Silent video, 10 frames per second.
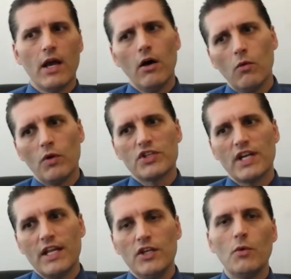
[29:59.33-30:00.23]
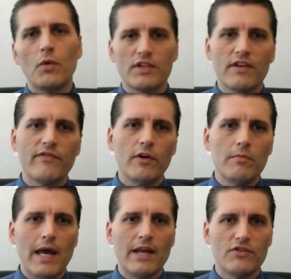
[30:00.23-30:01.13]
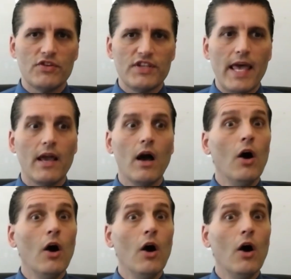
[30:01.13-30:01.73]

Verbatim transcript: "Oh, what should I do? What does their fund manager say?"